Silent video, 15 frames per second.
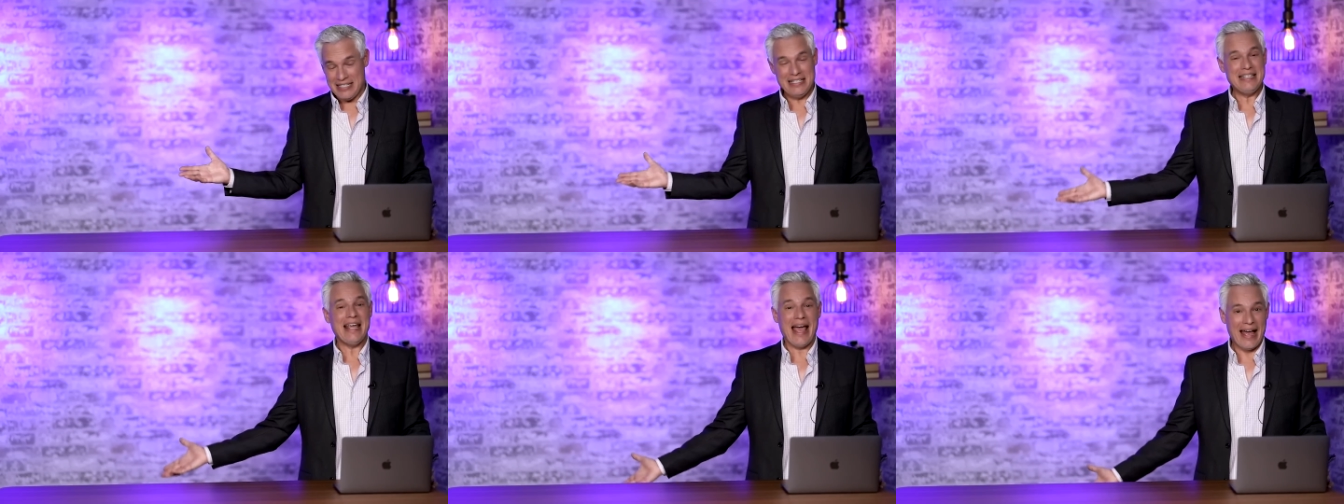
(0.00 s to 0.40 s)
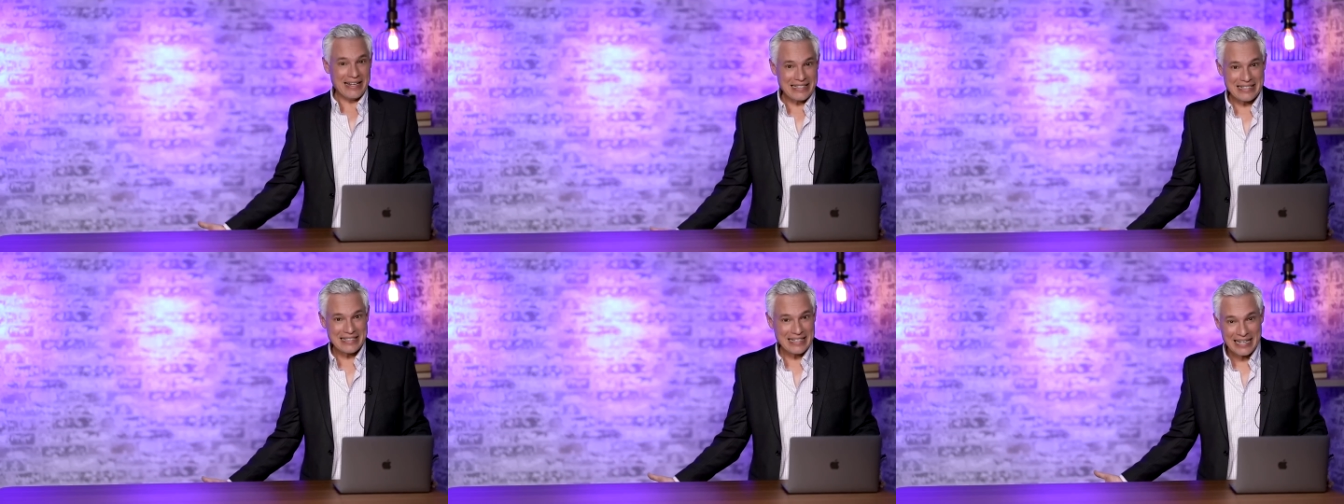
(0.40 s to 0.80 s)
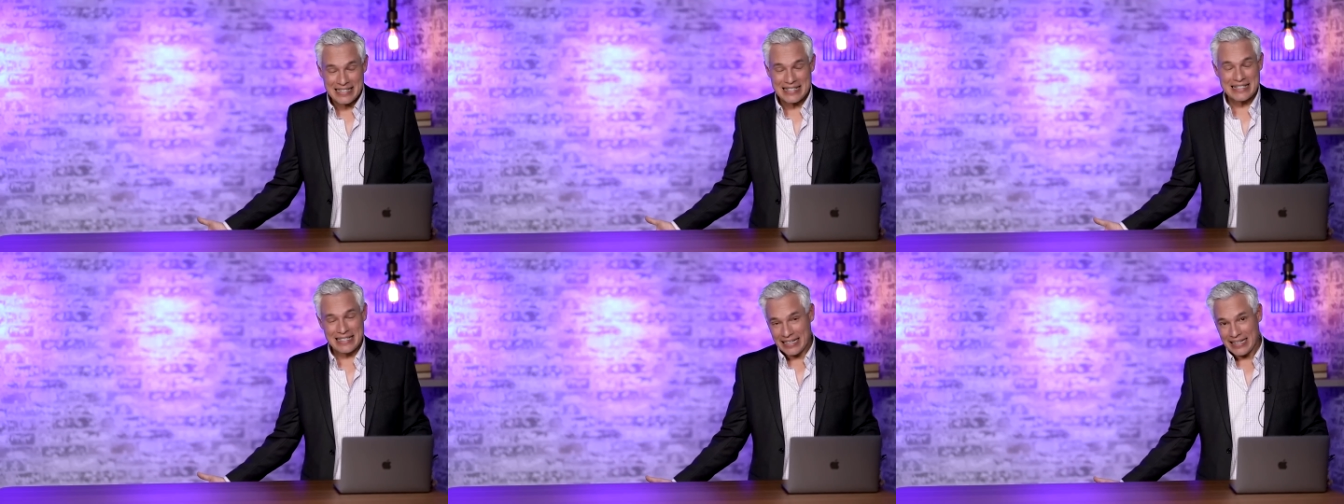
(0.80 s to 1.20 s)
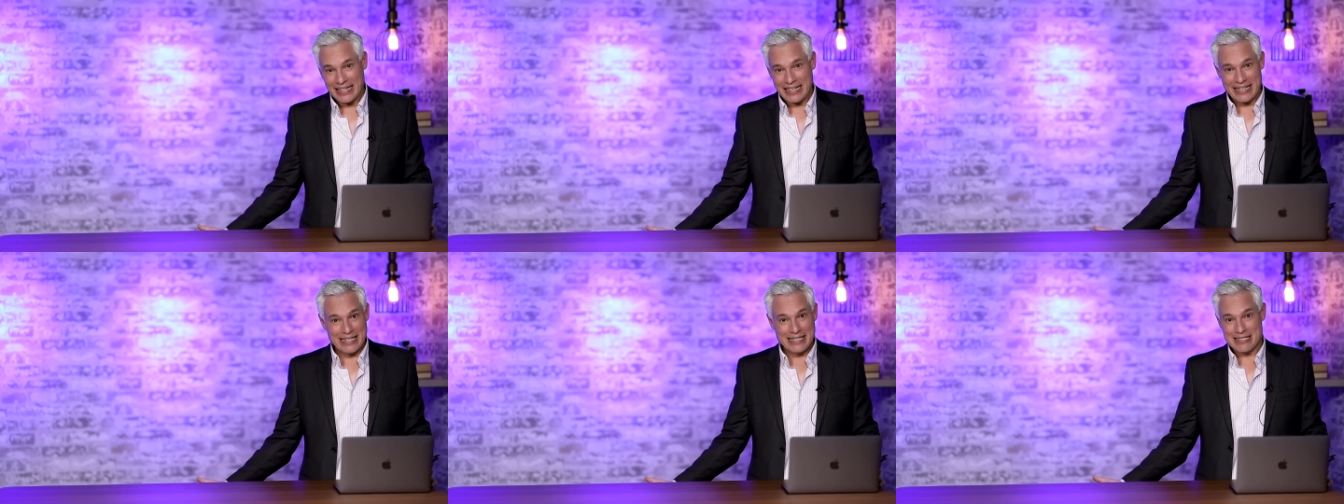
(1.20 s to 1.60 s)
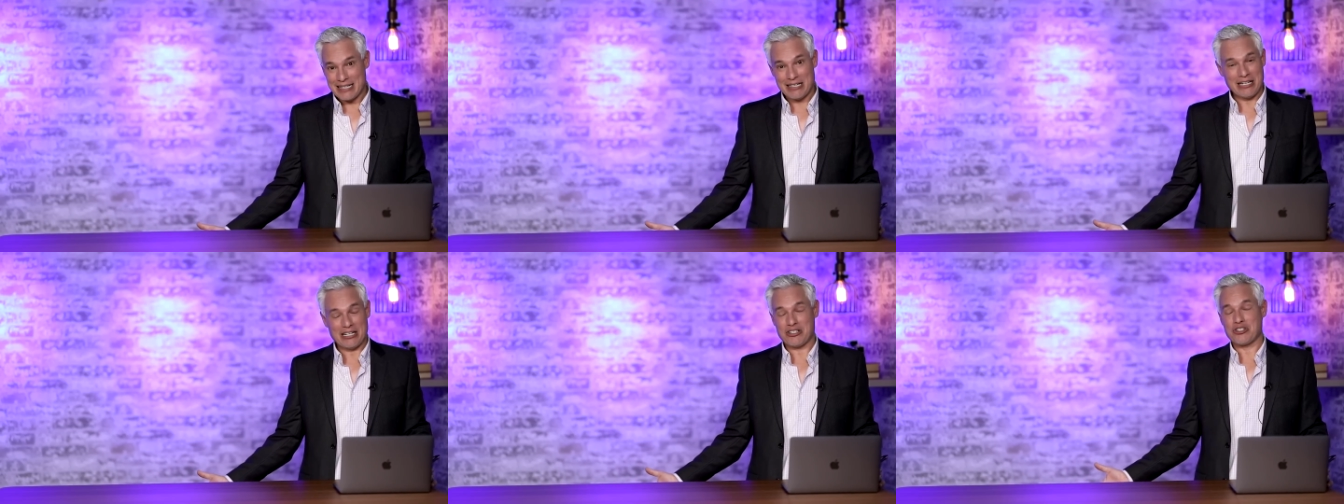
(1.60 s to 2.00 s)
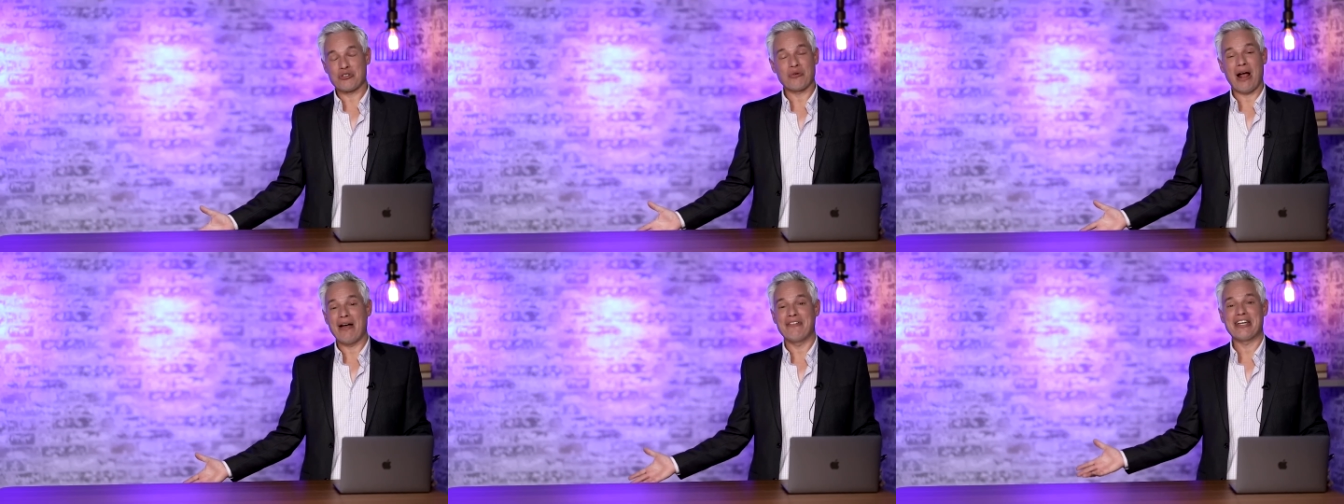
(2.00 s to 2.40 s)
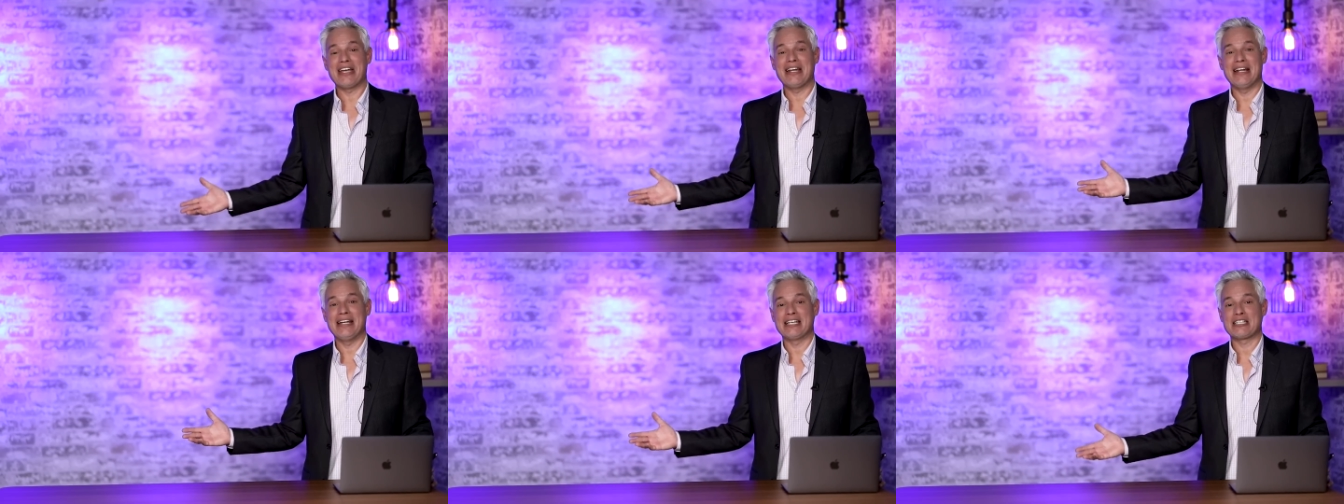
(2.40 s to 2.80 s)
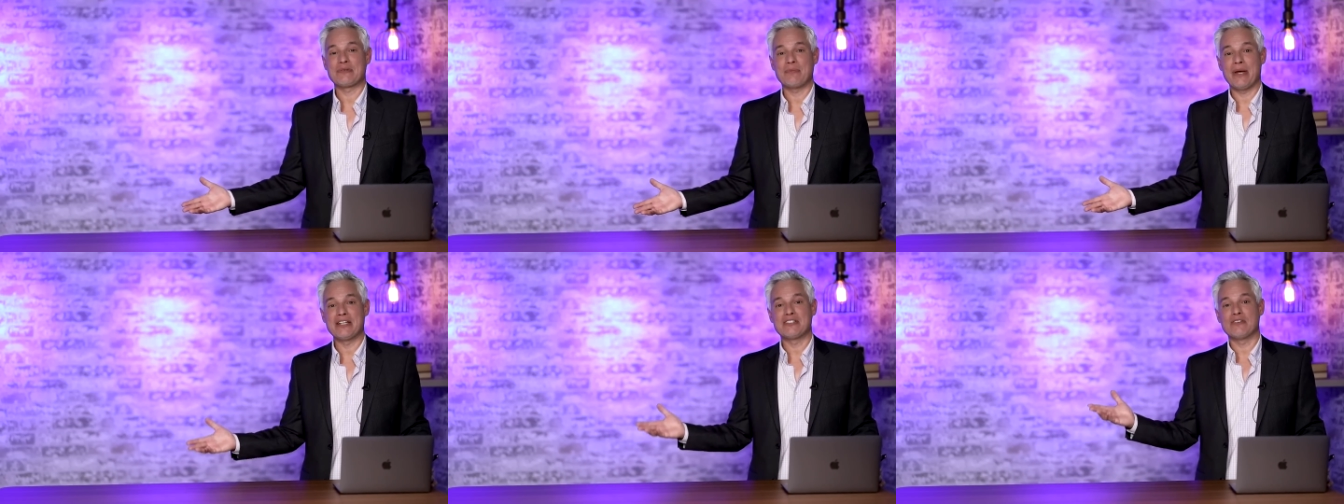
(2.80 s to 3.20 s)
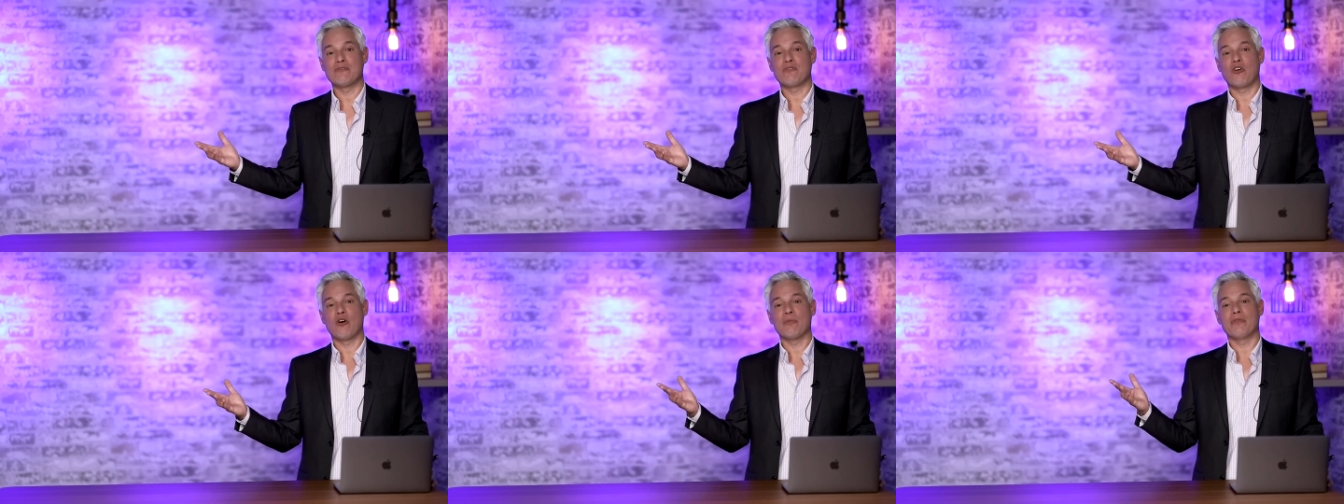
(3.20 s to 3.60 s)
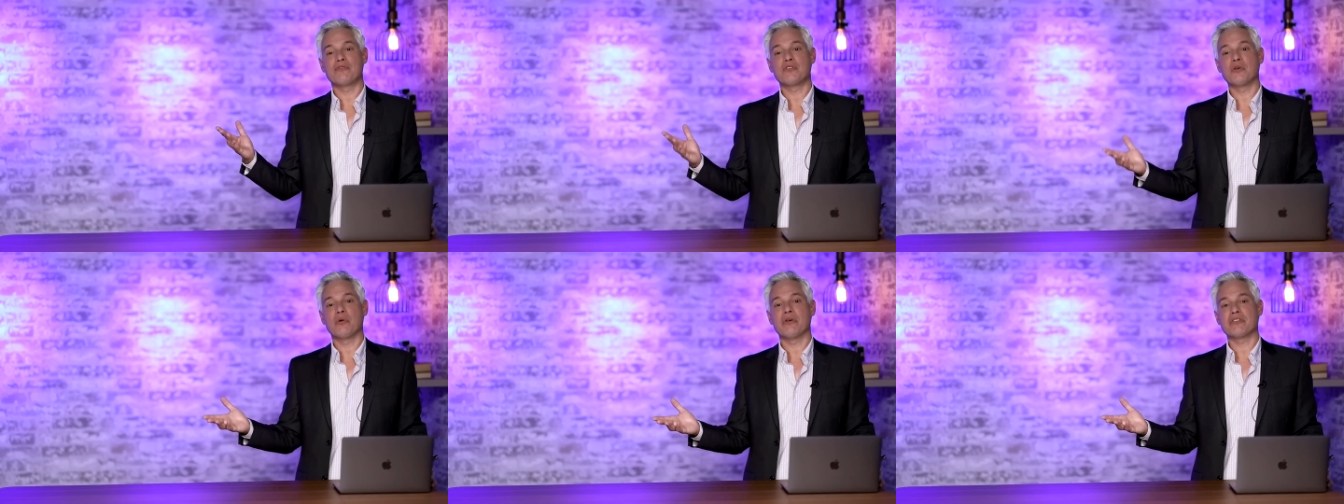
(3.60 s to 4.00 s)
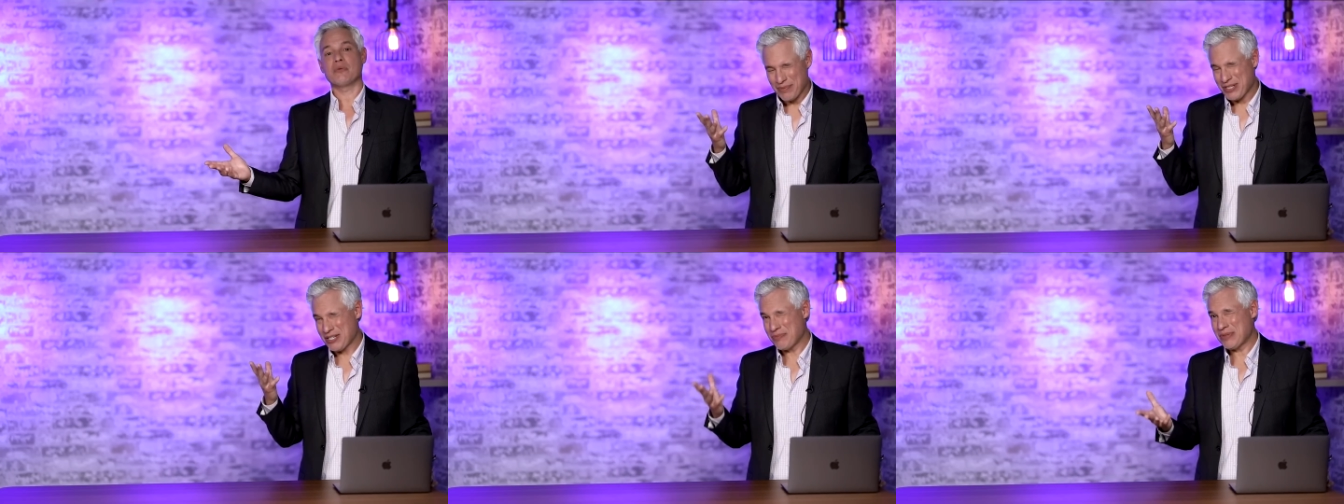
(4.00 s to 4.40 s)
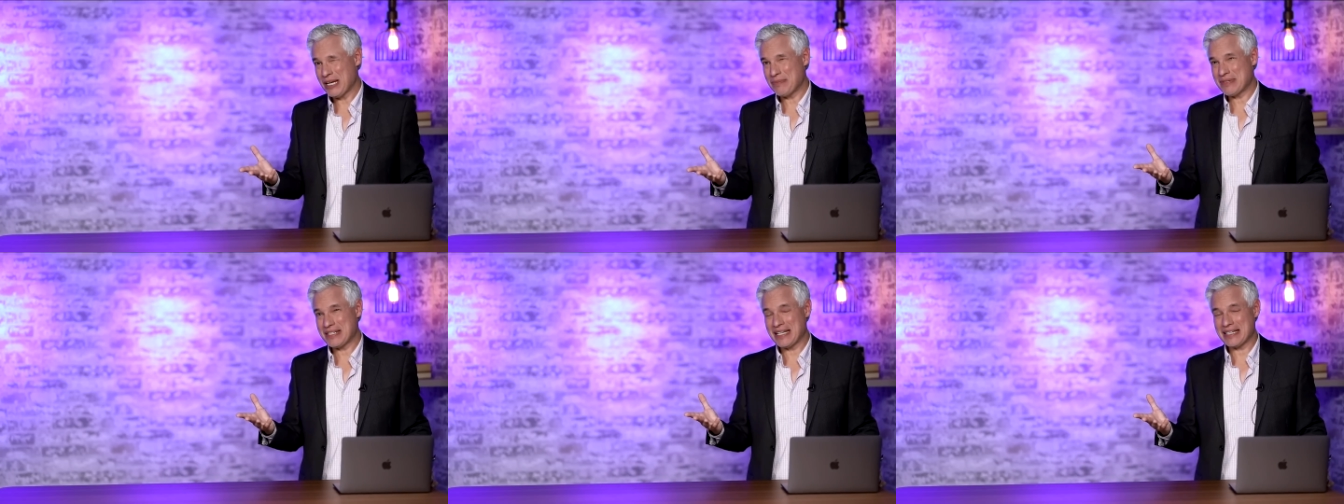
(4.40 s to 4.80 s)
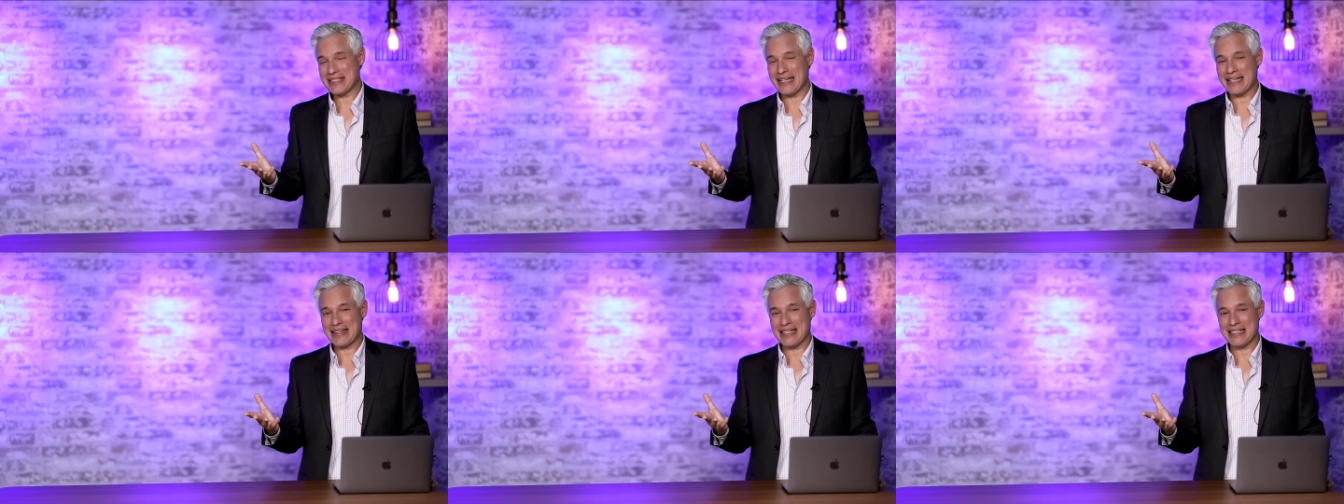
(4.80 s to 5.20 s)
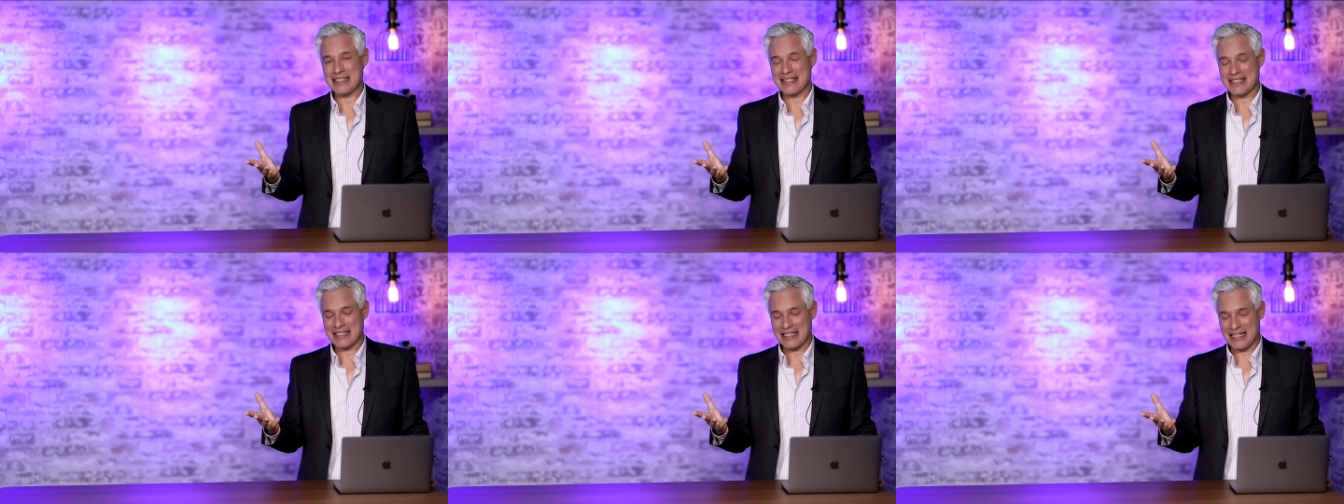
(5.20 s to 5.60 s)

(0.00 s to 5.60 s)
yes, it's silly. It is an extravagant and expensive form of tourism, but sometimes things like this